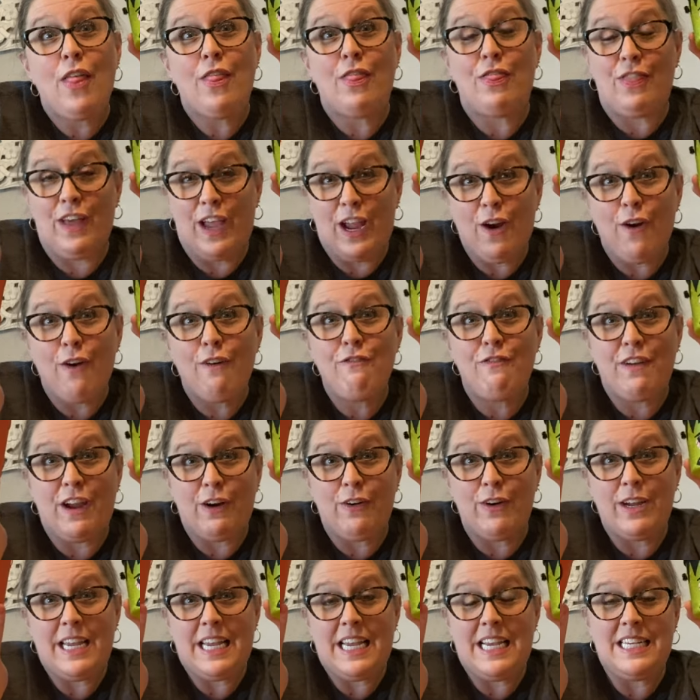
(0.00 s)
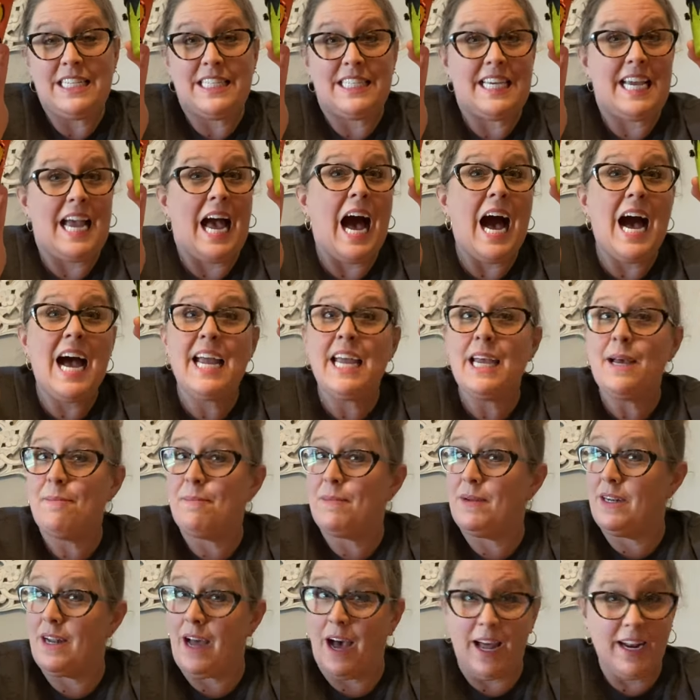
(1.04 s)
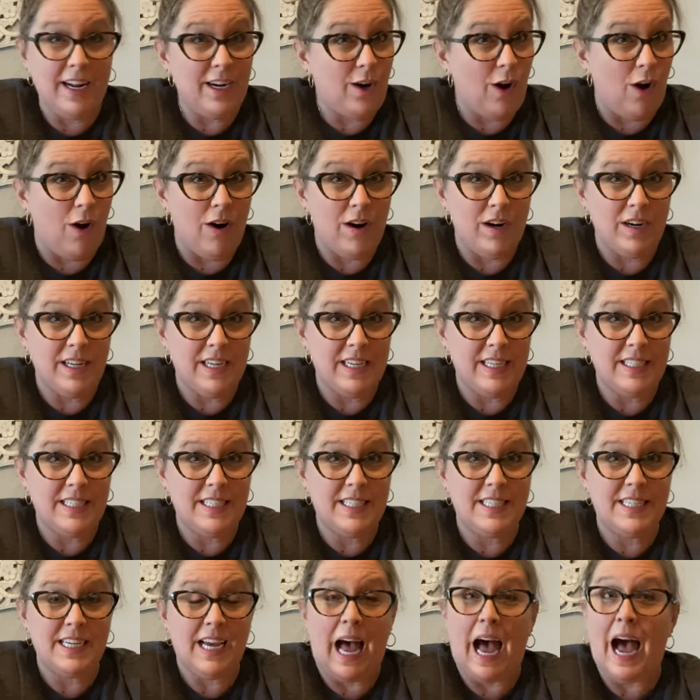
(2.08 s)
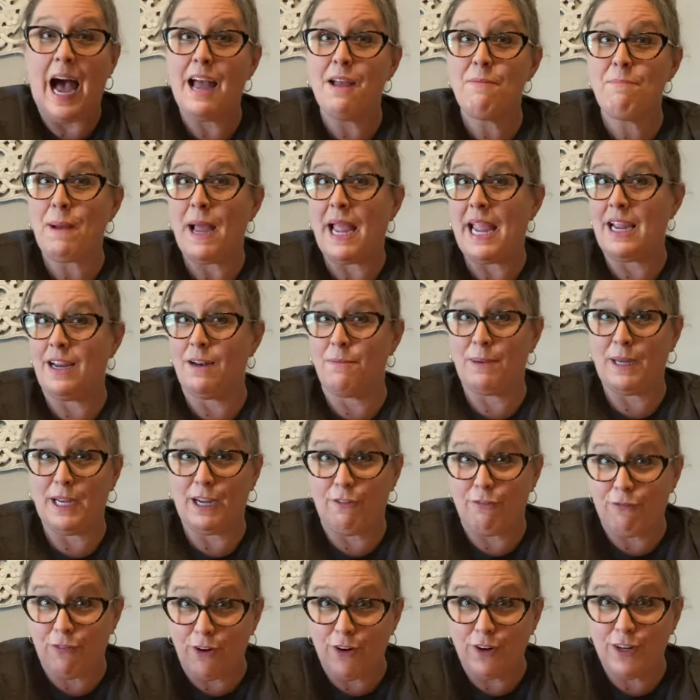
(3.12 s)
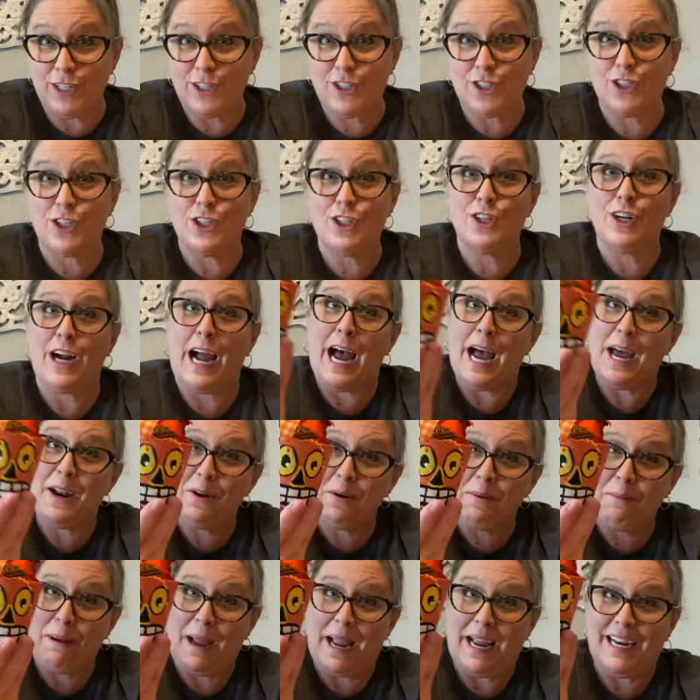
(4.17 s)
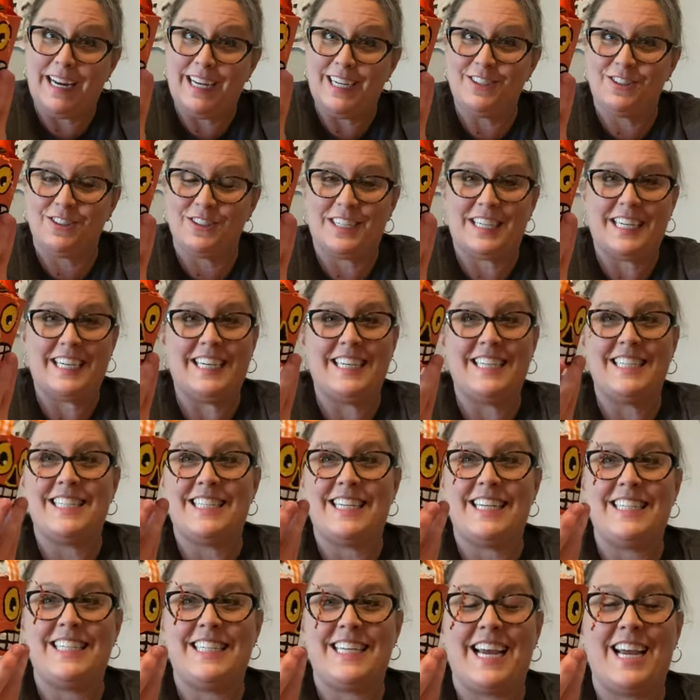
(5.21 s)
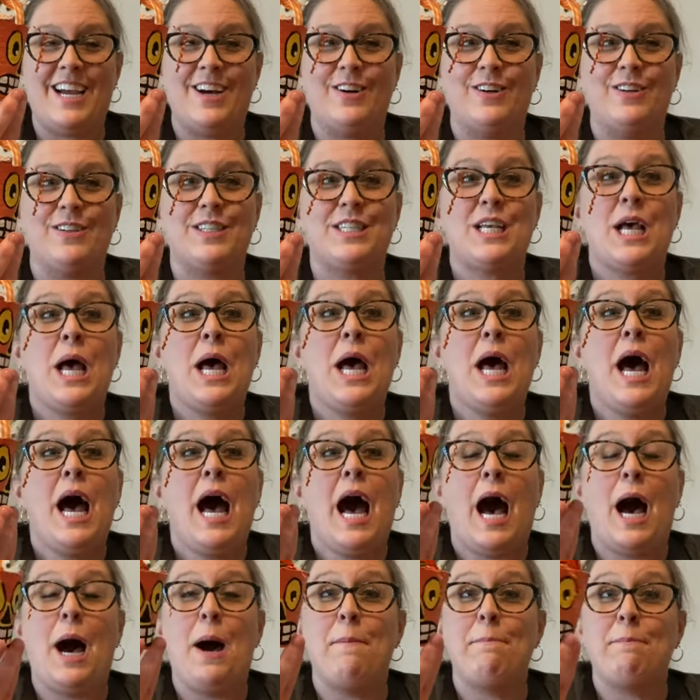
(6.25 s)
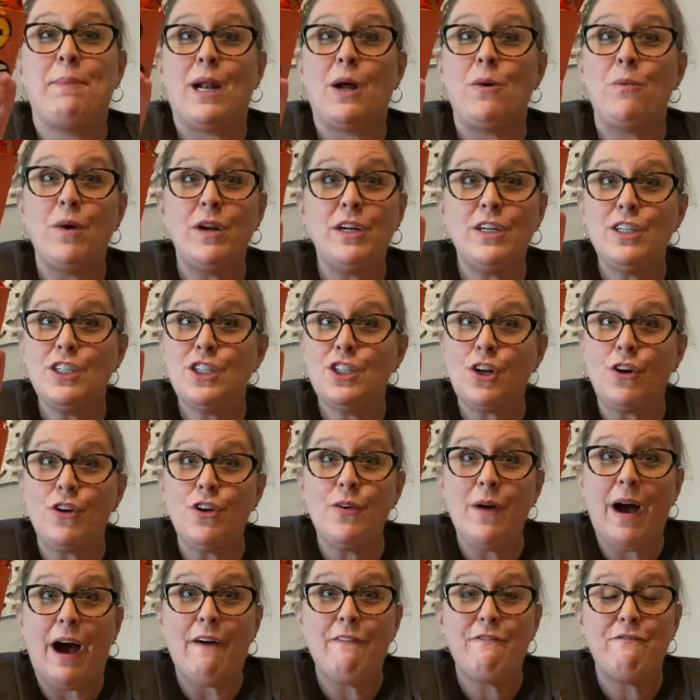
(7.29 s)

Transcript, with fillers: They're very easy. I am not an artist. I paint big furniture. I don't paint intricate details. Um, but I wanted to show you how